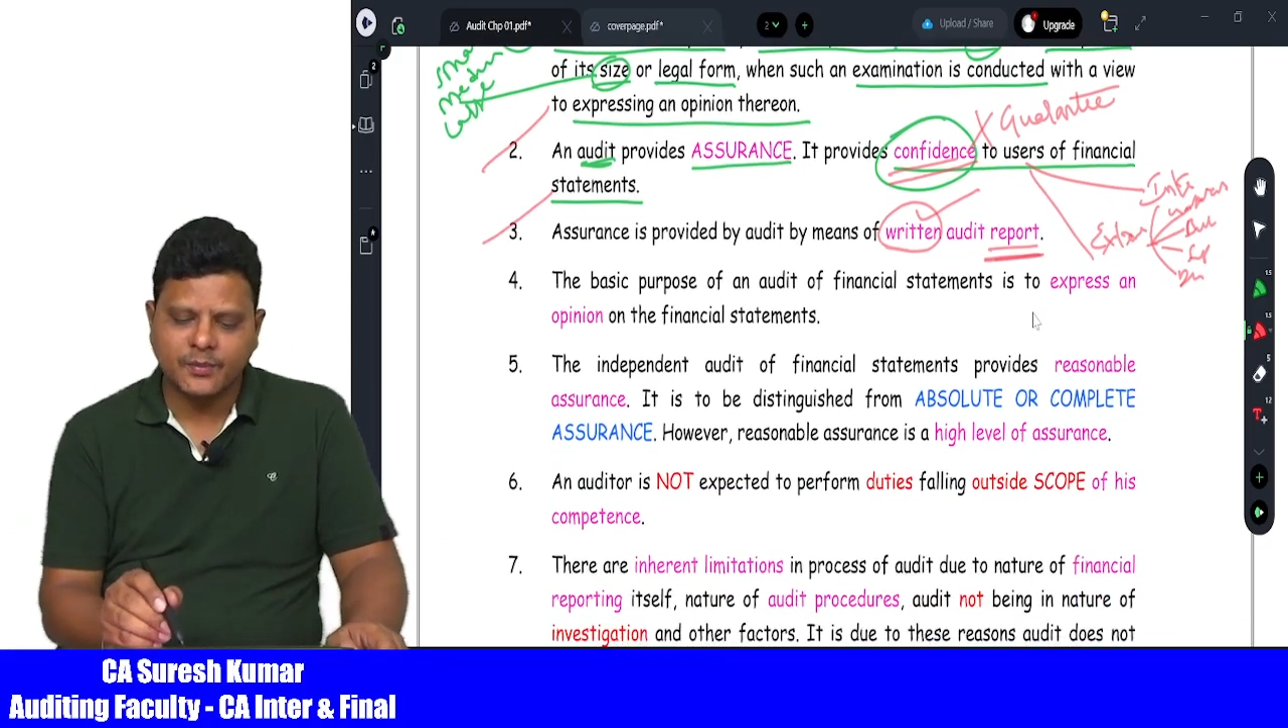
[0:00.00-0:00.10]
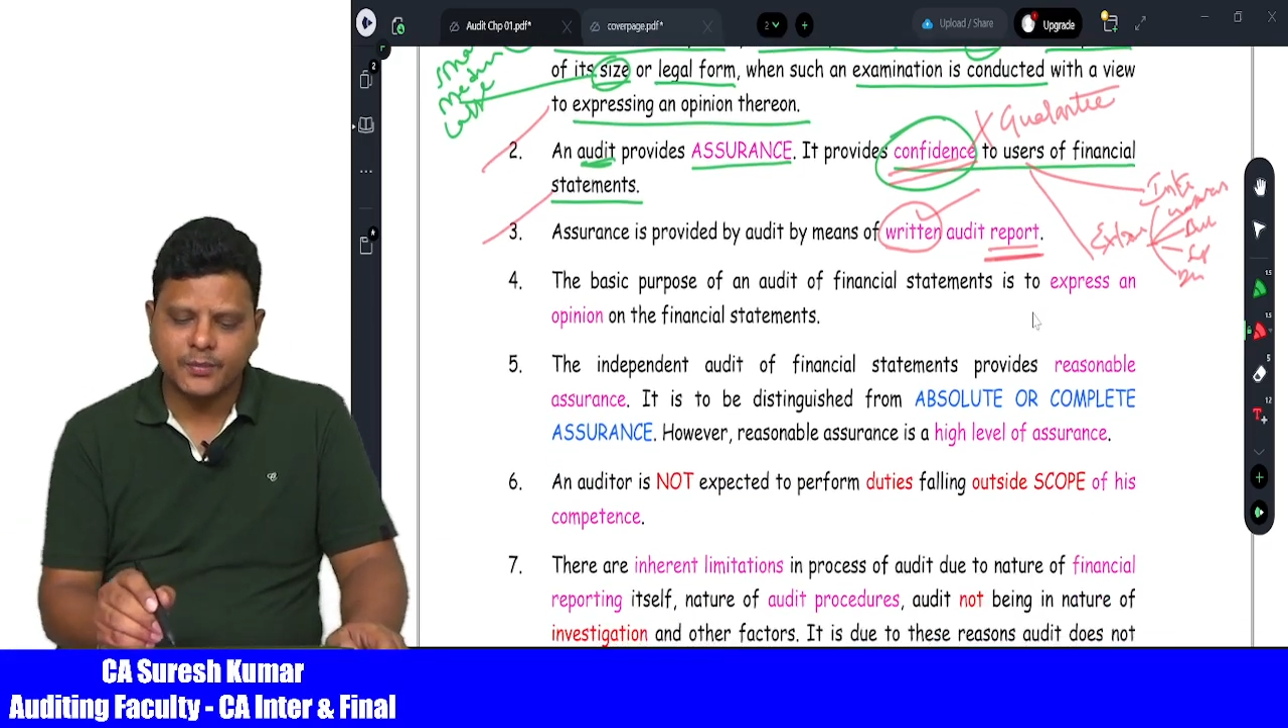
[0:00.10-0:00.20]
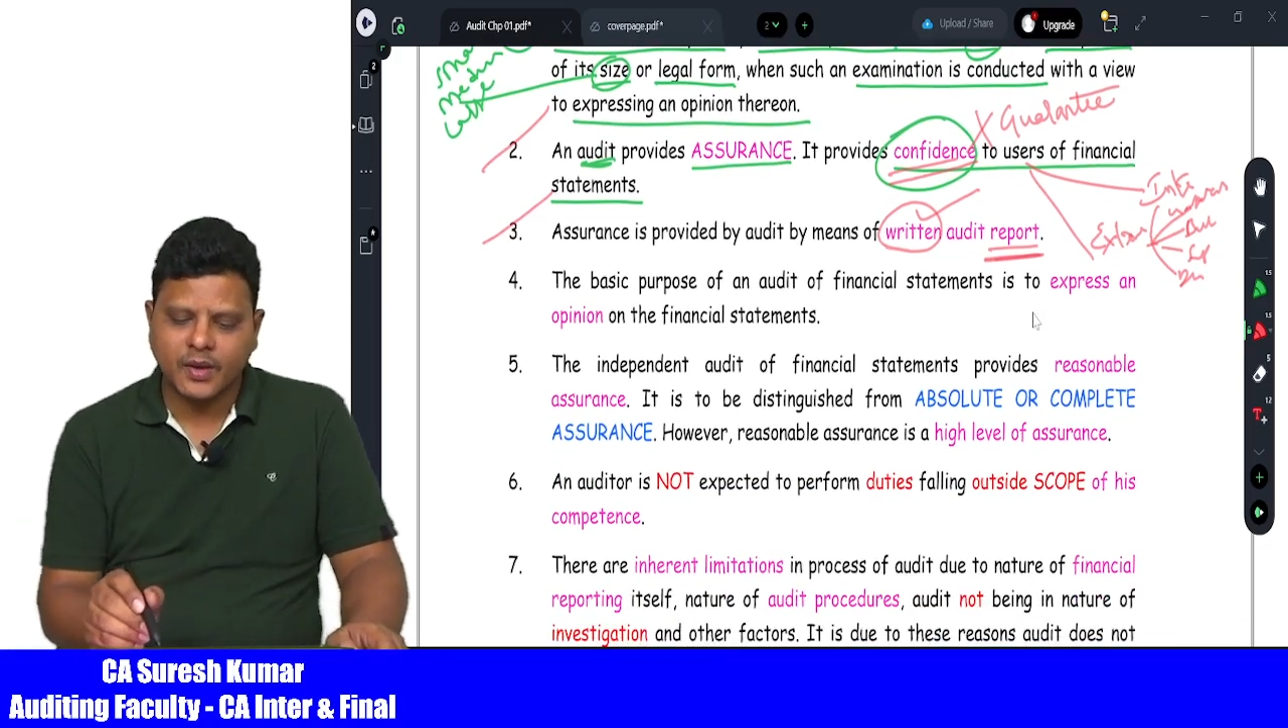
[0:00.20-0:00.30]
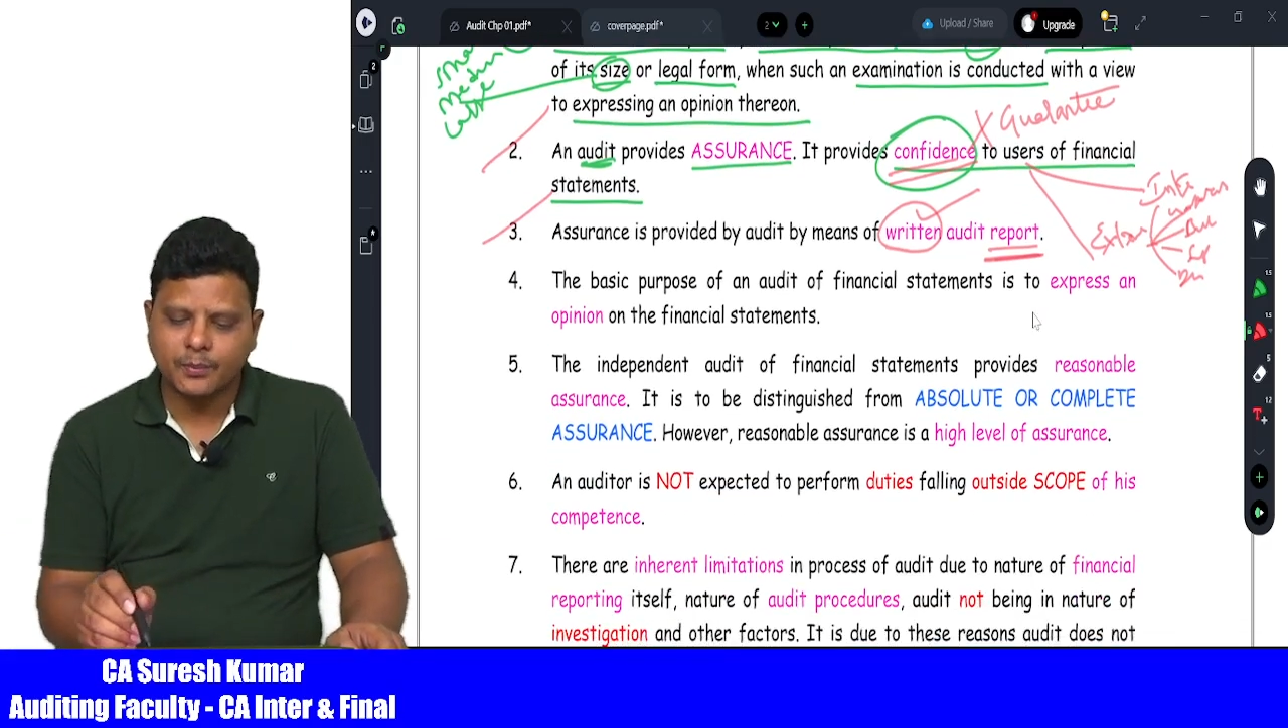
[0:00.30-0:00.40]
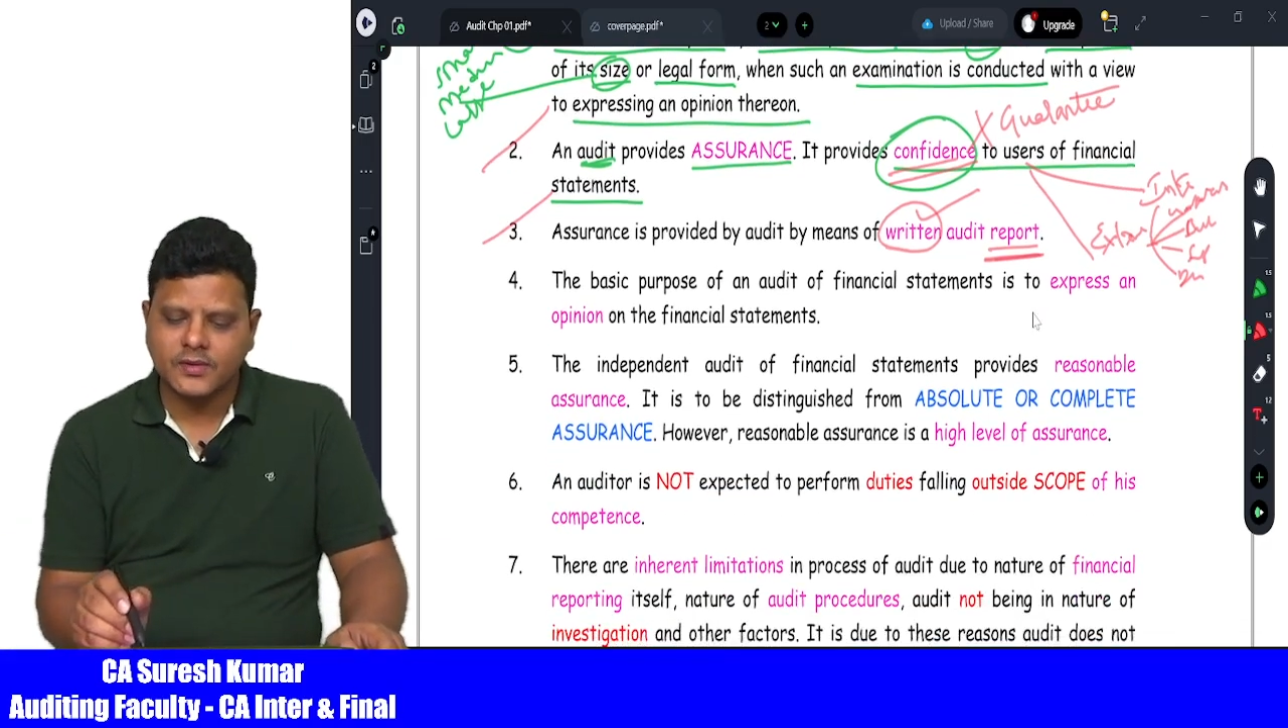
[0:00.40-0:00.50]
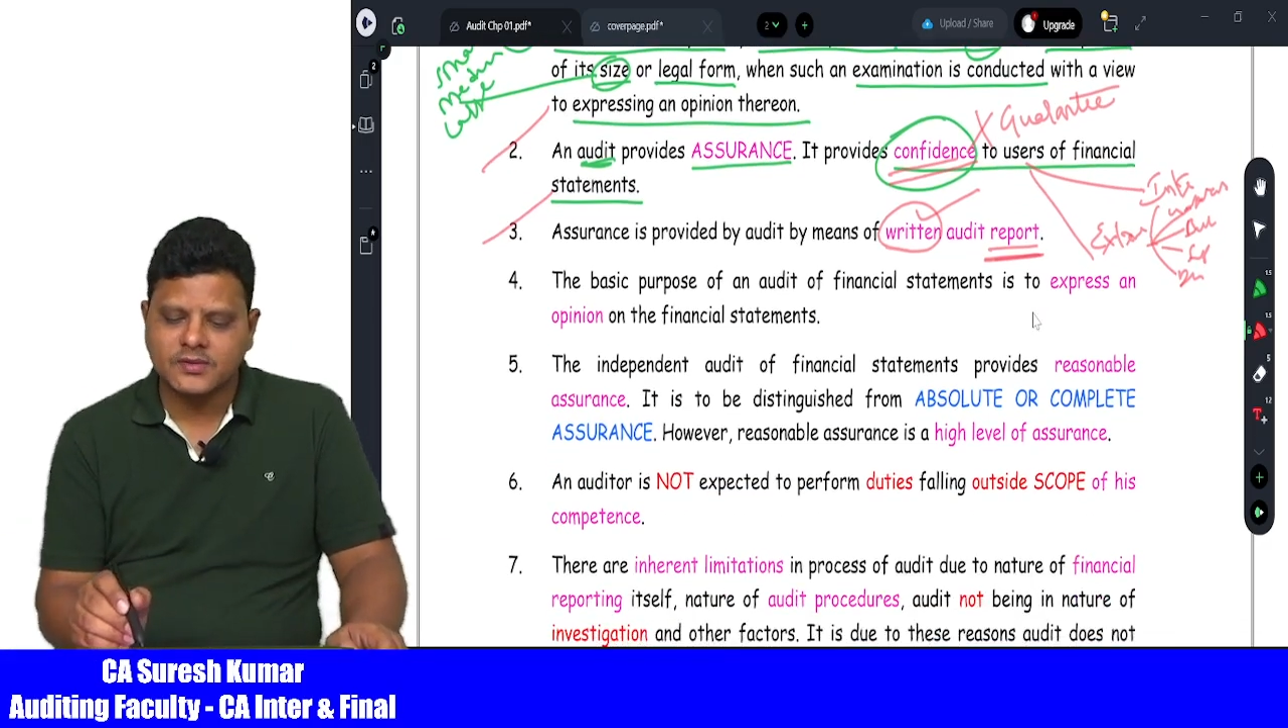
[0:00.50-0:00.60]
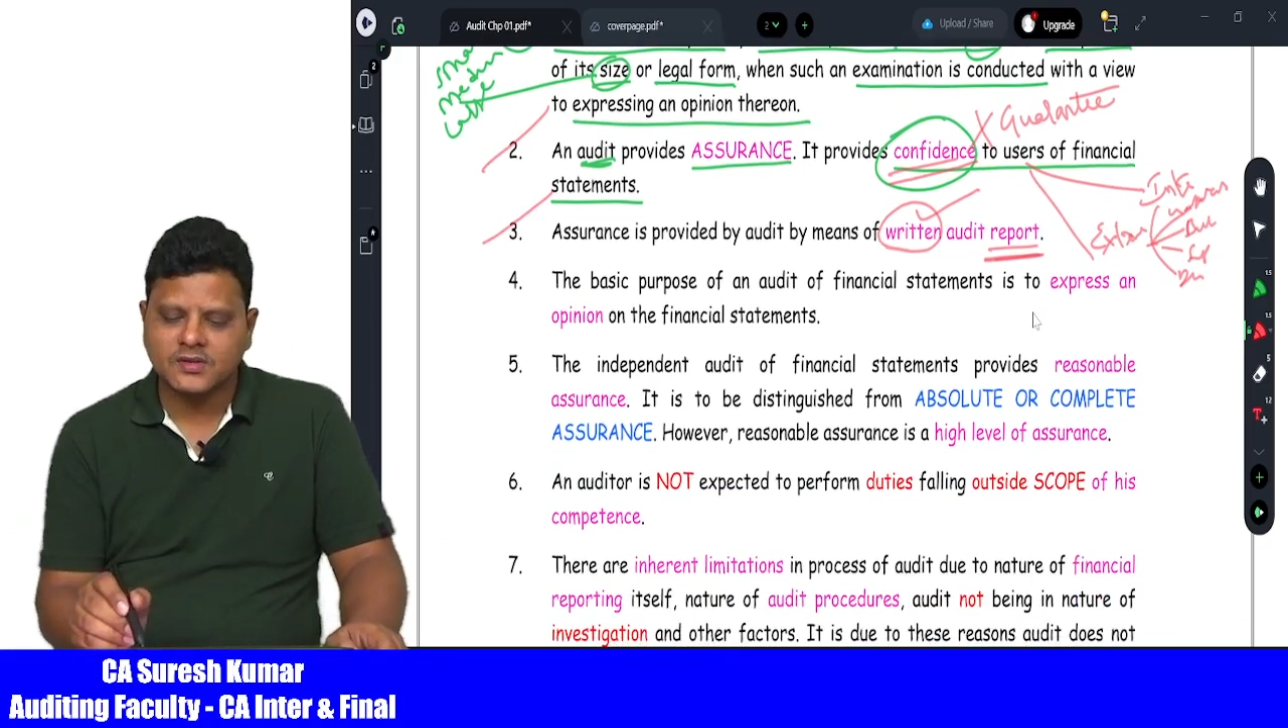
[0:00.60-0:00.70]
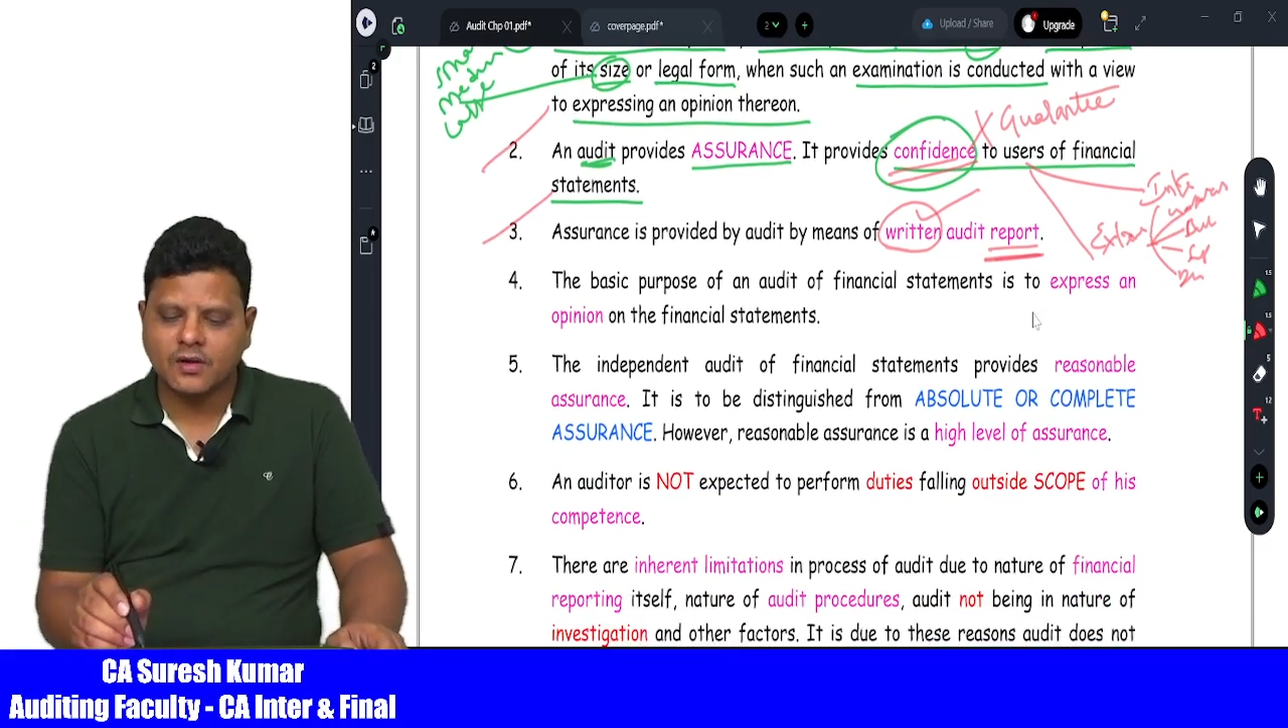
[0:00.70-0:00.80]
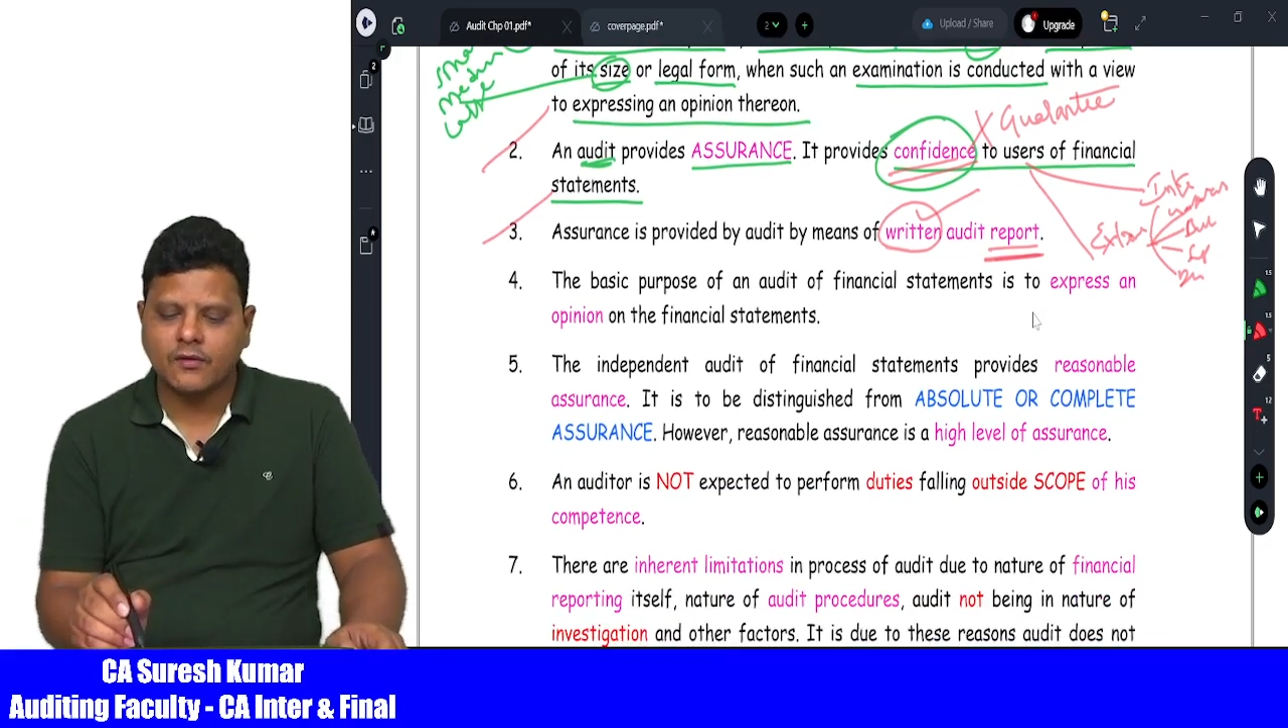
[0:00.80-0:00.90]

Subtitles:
purpose of